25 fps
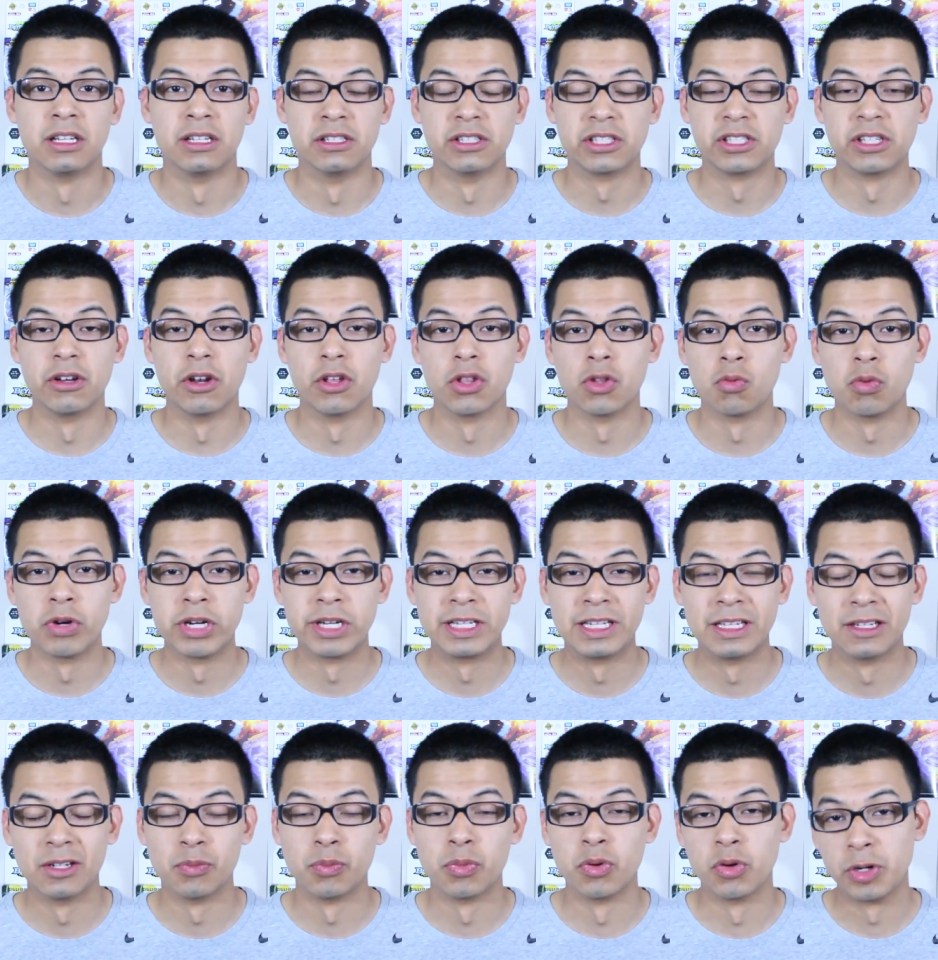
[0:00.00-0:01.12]
Just another way to
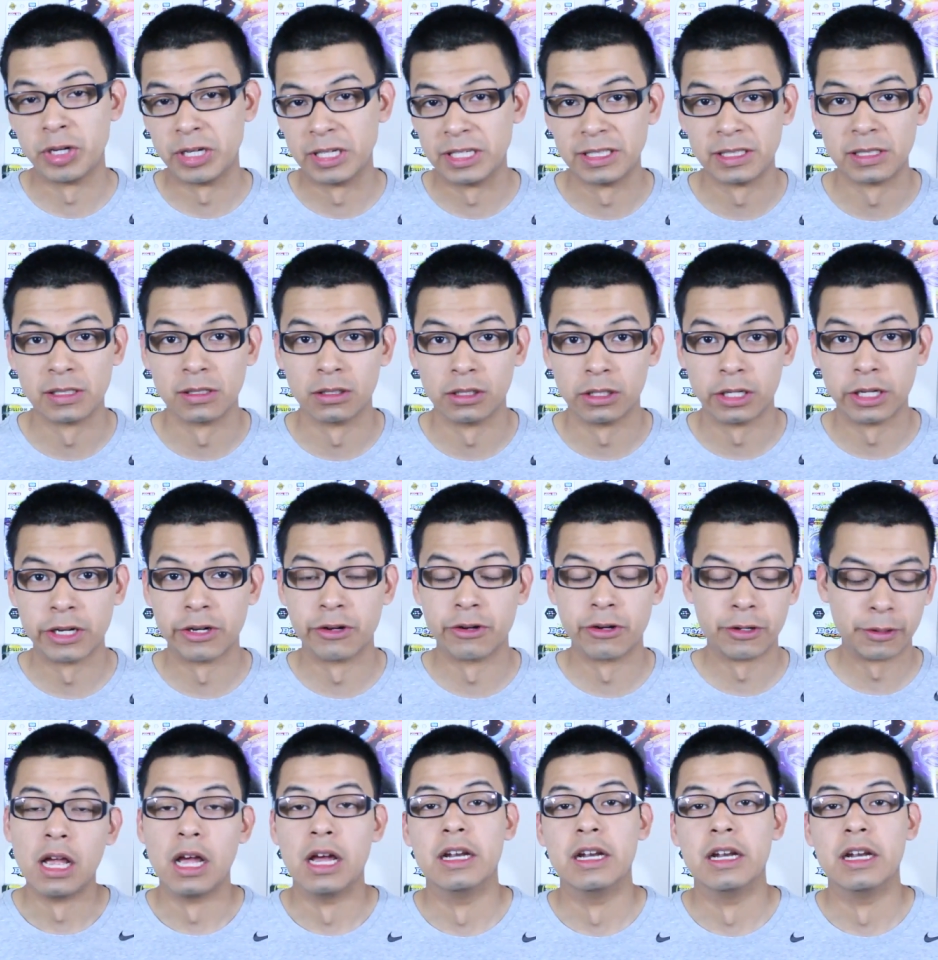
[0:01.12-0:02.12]
get a pretty decent layer.